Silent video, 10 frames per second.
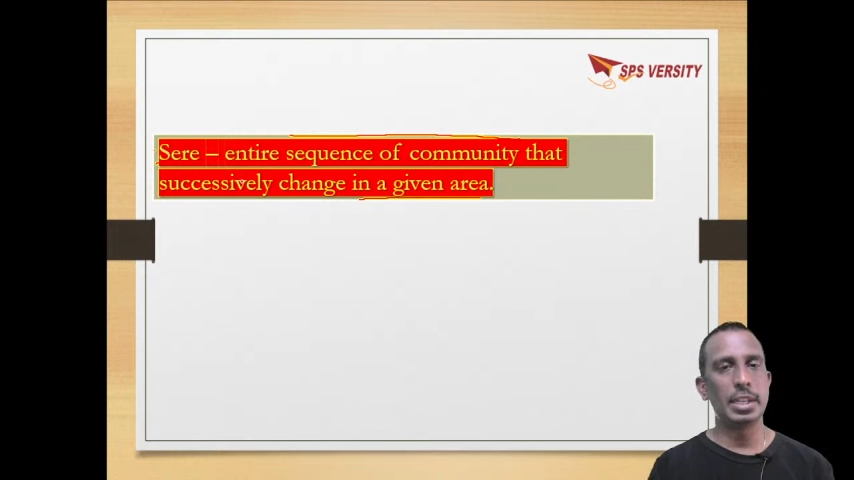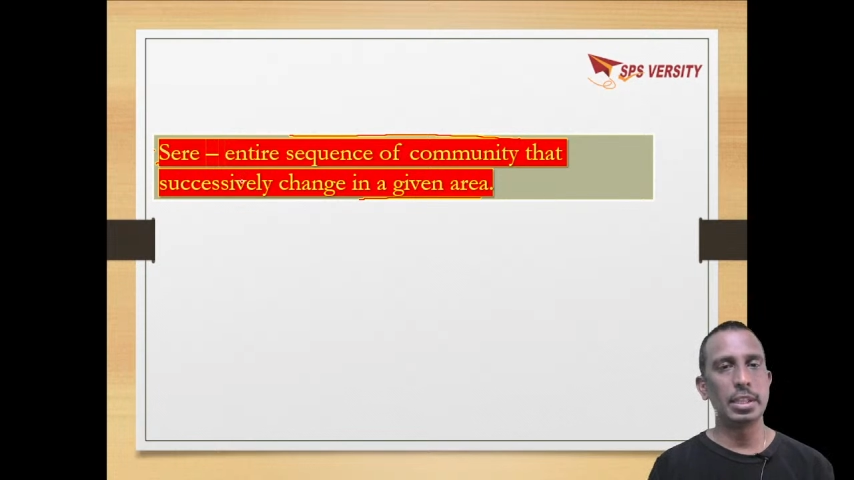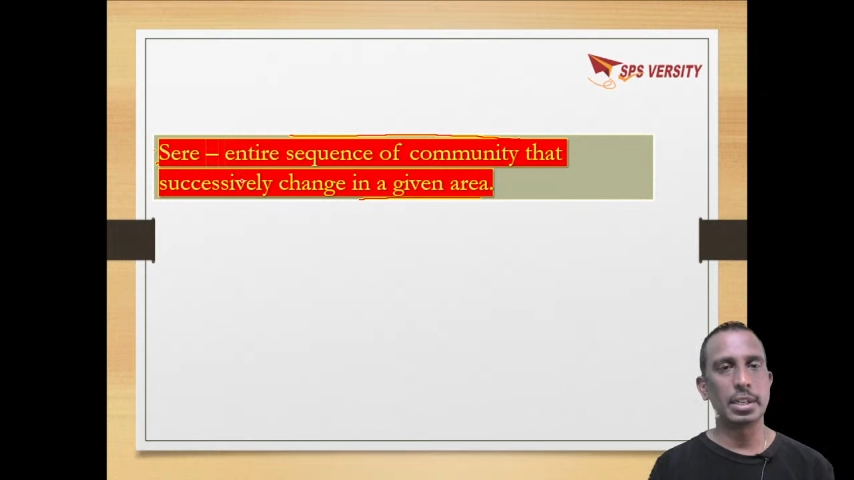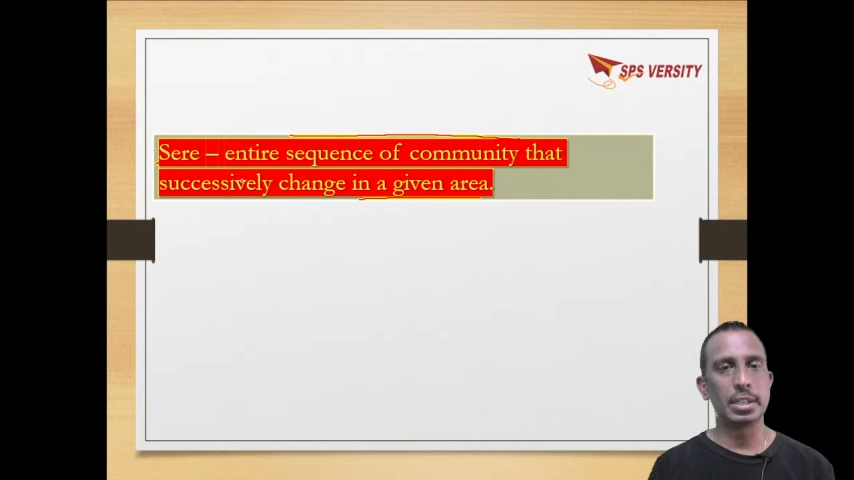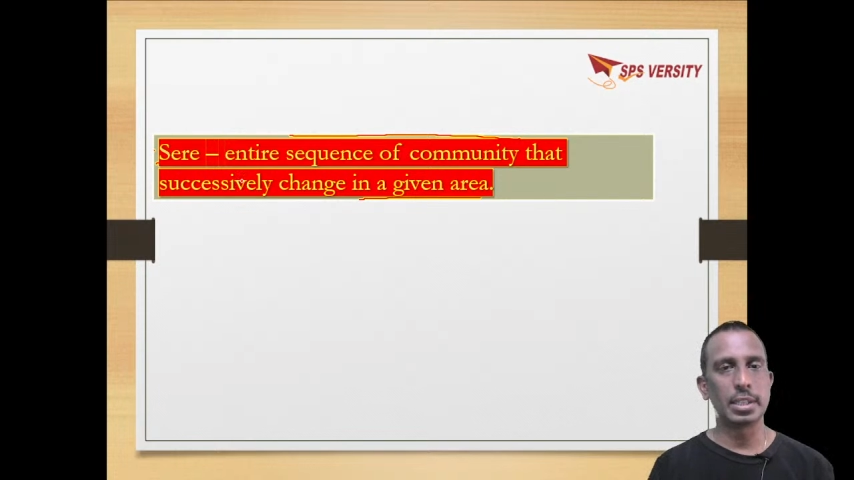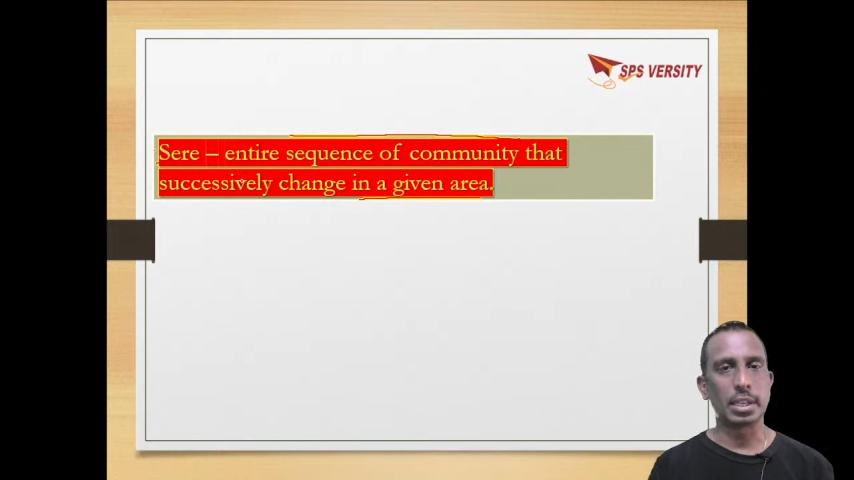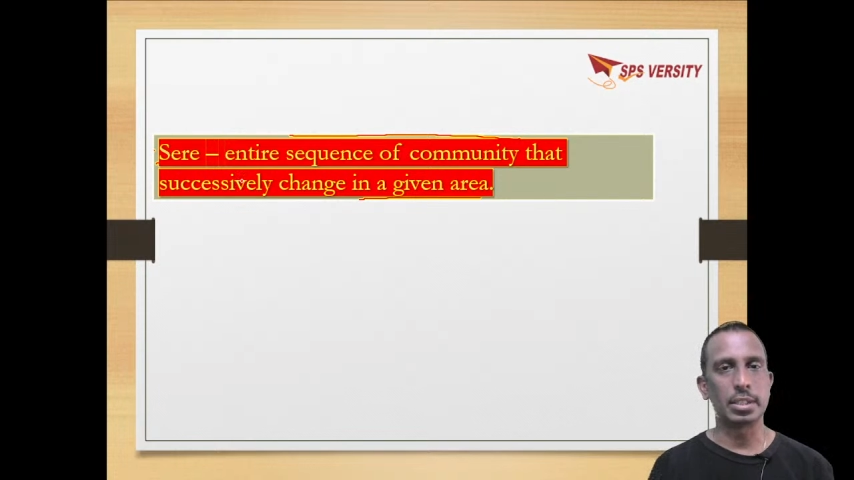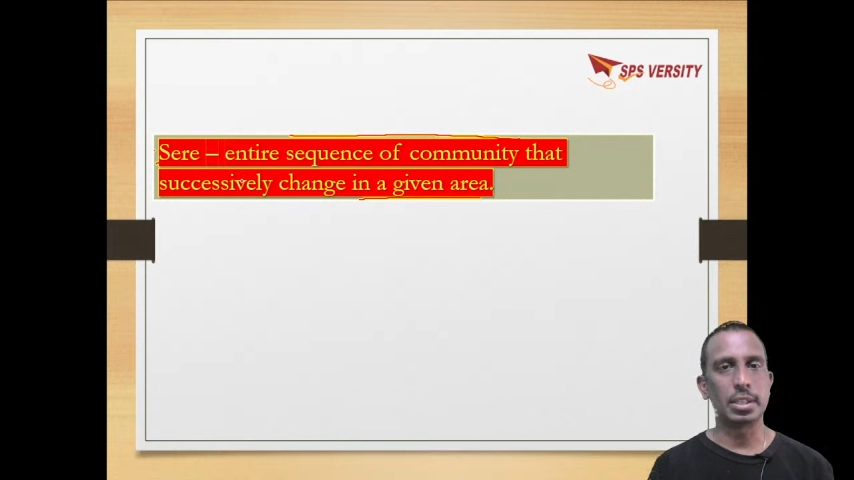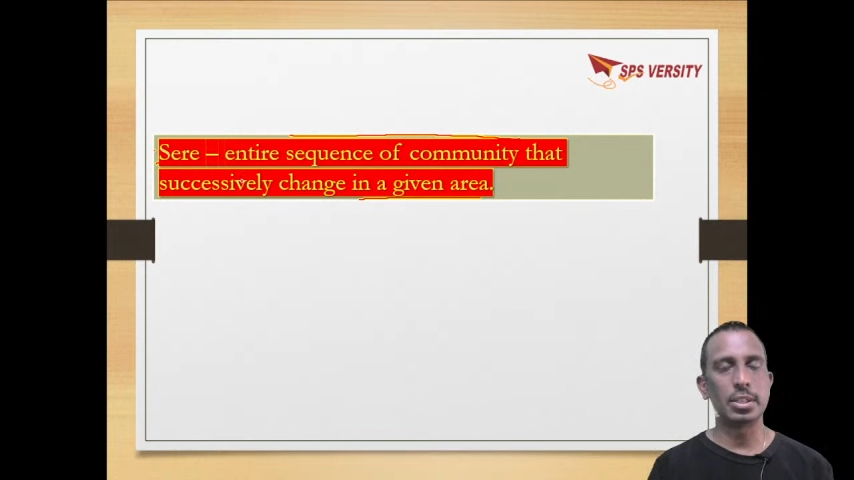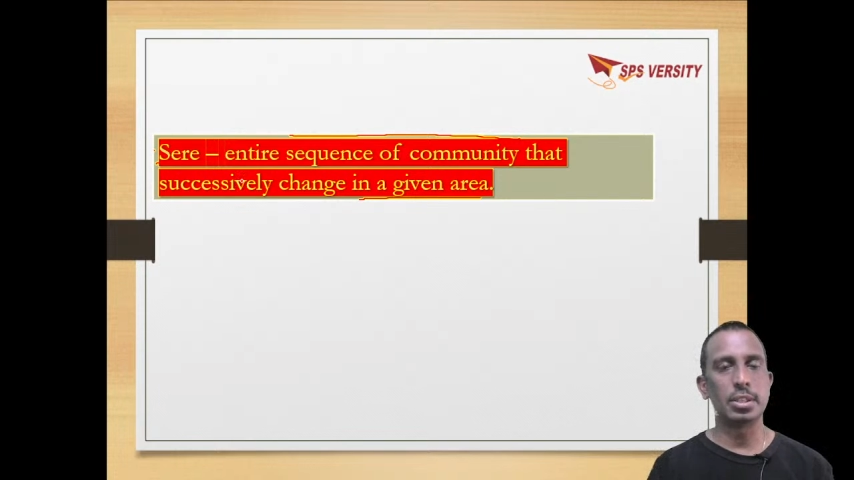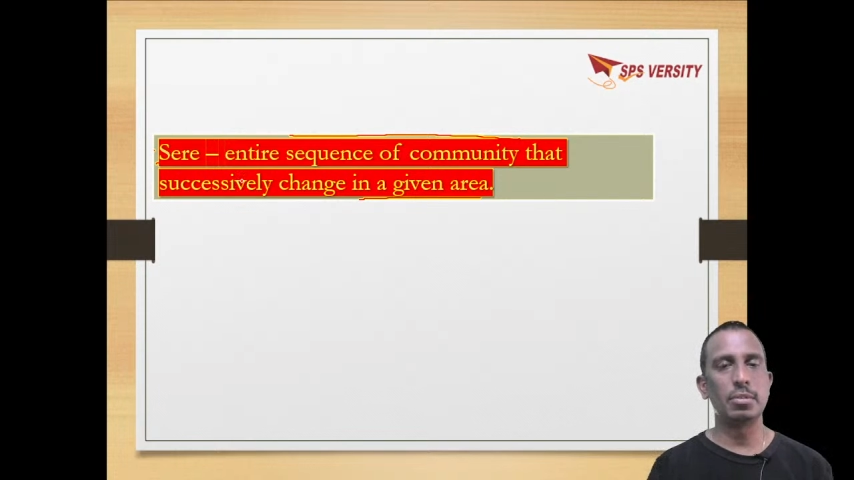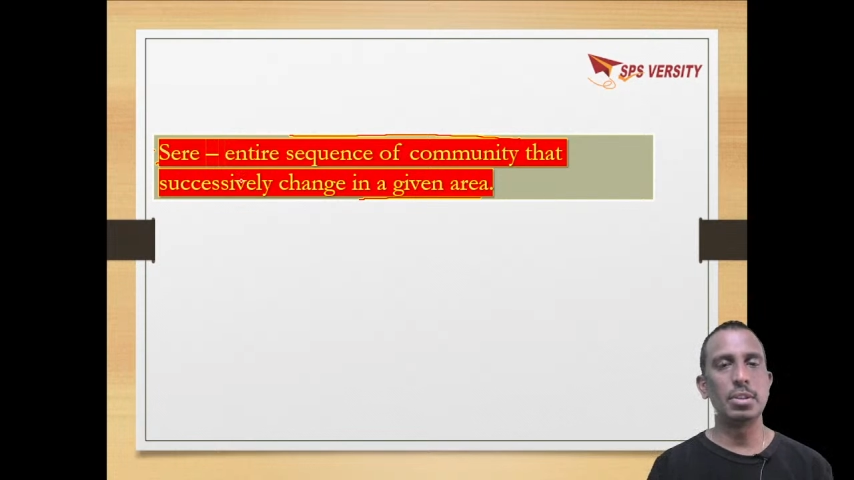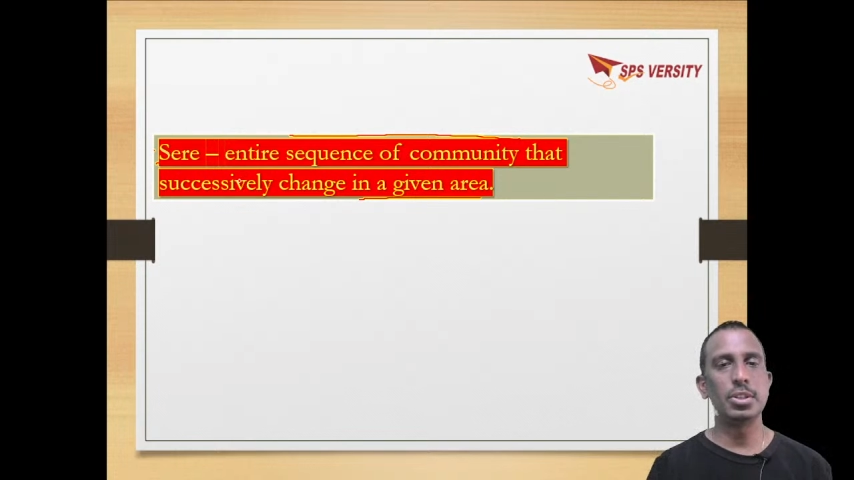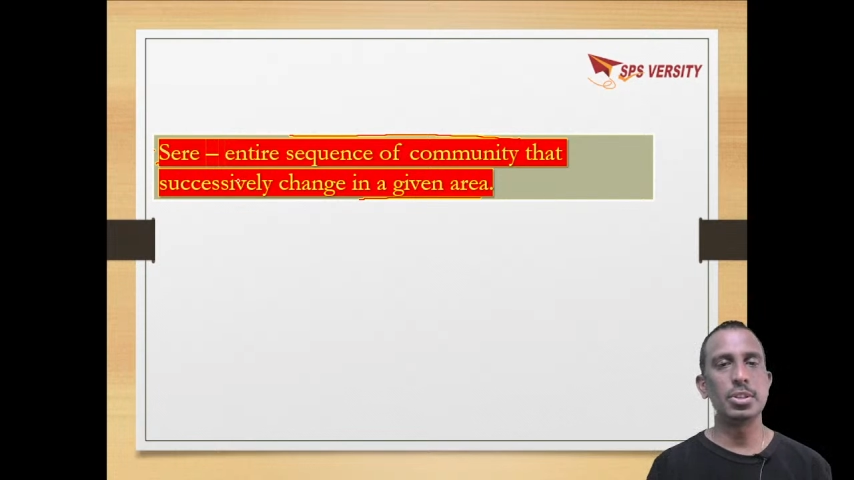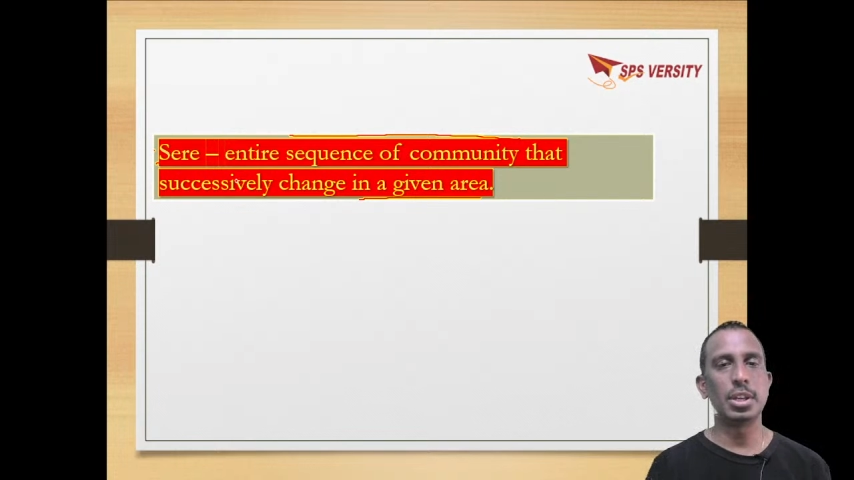that
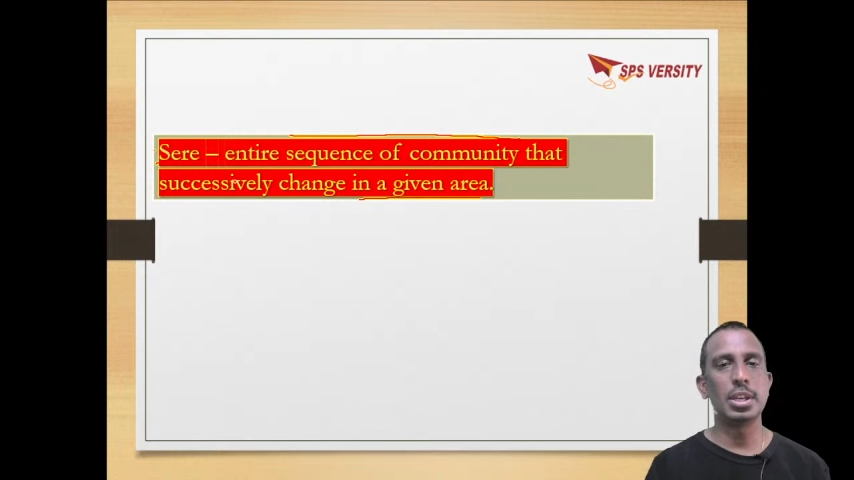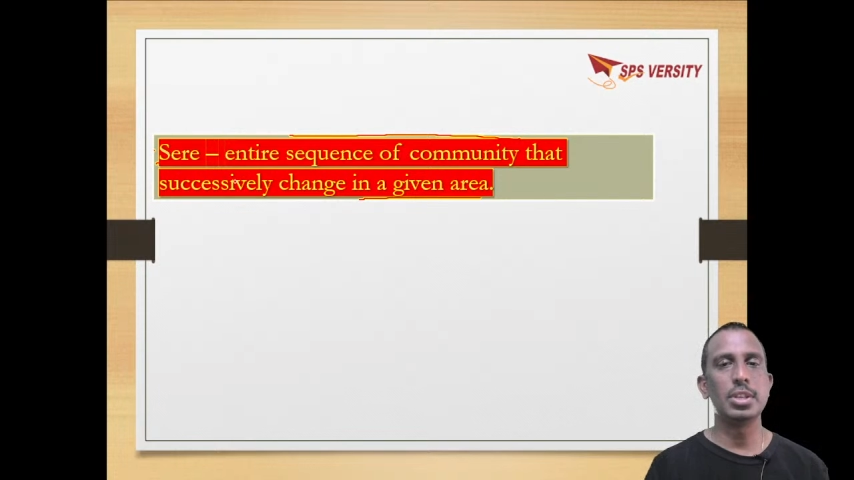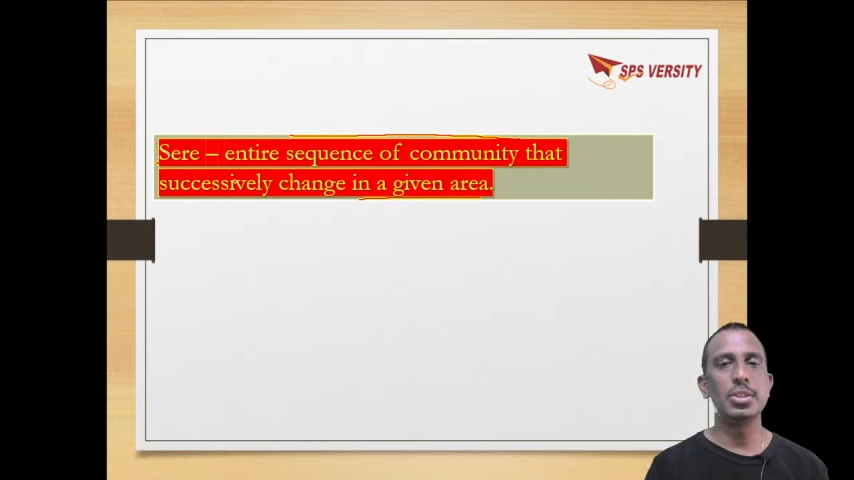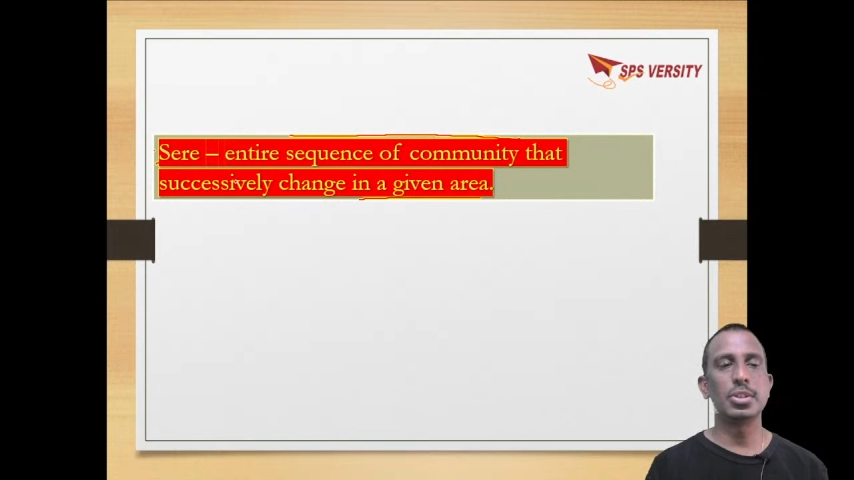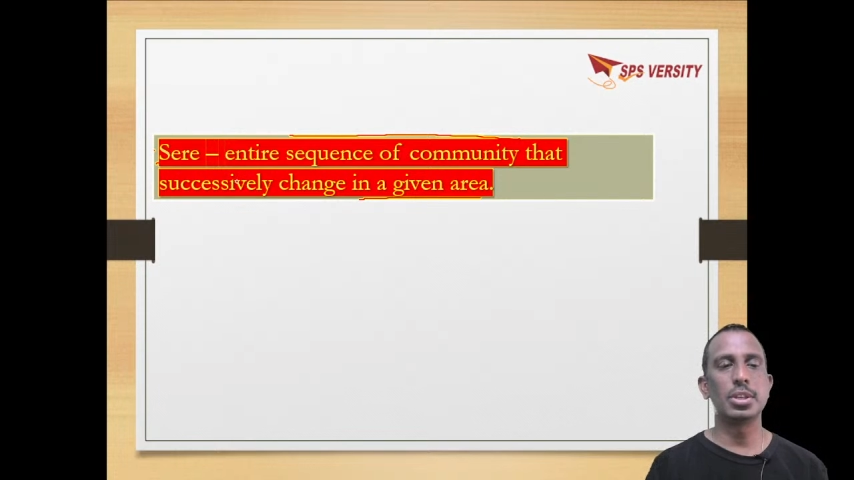successively change